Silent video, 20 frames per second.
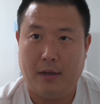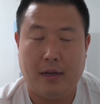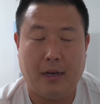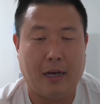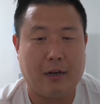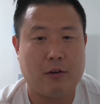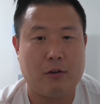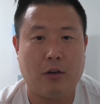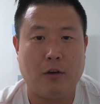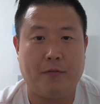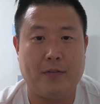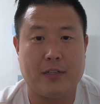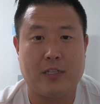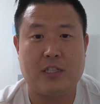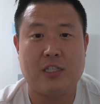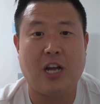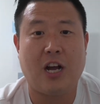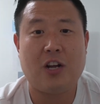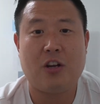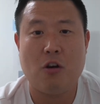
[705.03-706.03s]
I don't know if it's
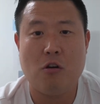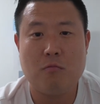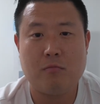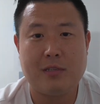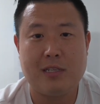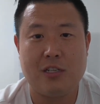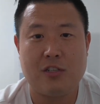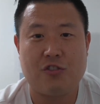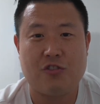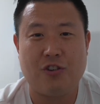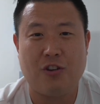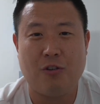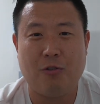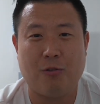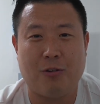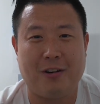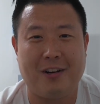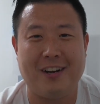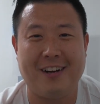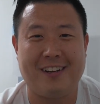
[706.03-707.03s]
Stockholm syndrome,
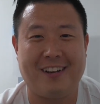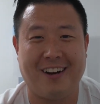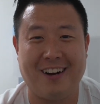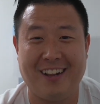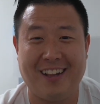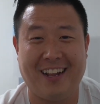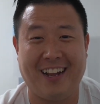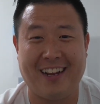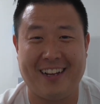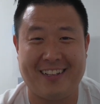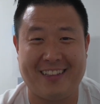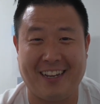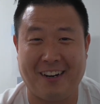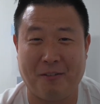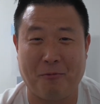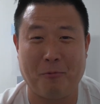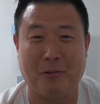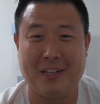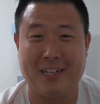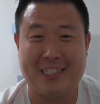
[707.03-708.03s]
or
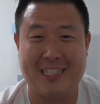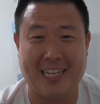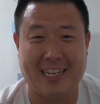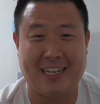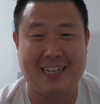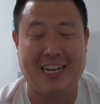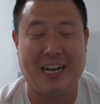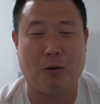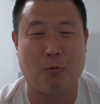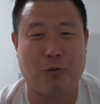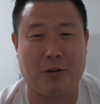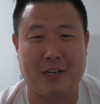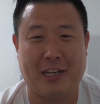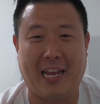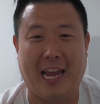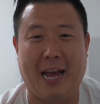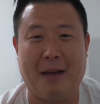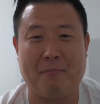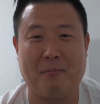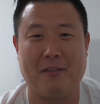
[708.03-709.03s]
they're really taking that word
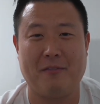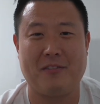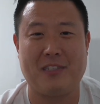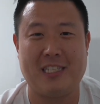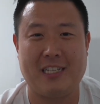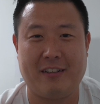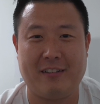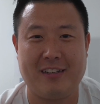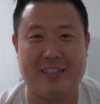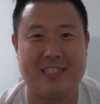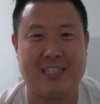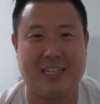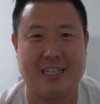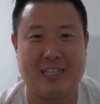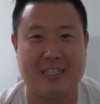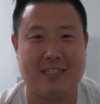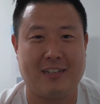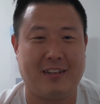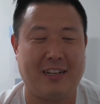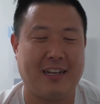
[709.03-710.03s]
captive seriously,
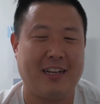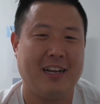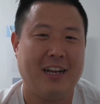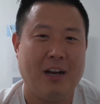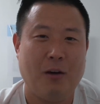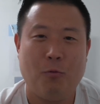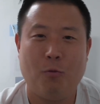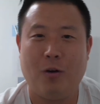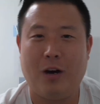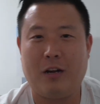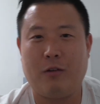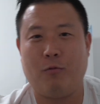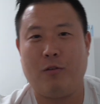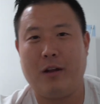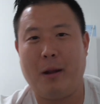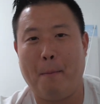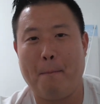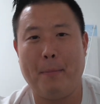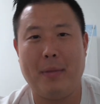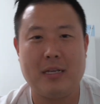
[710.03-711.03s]
because they're like, well, I don't
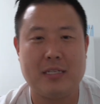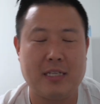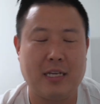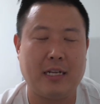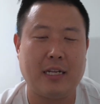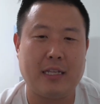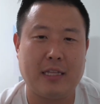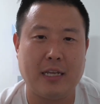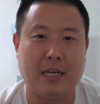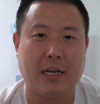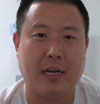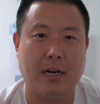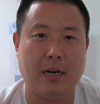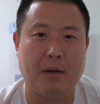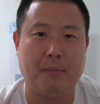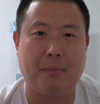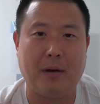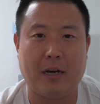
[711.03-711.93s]
want to mess anything up.